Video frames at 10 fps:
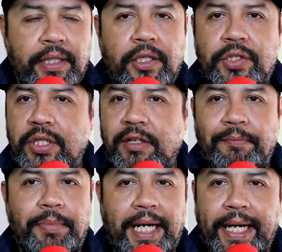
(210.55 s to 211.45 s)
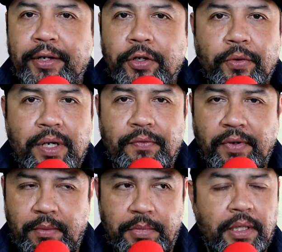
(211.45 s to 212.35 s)
There's enough pie to go around for
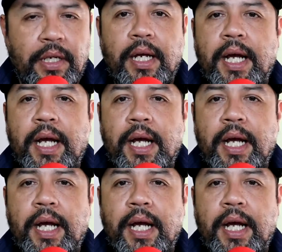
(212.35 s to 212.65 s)
everybody.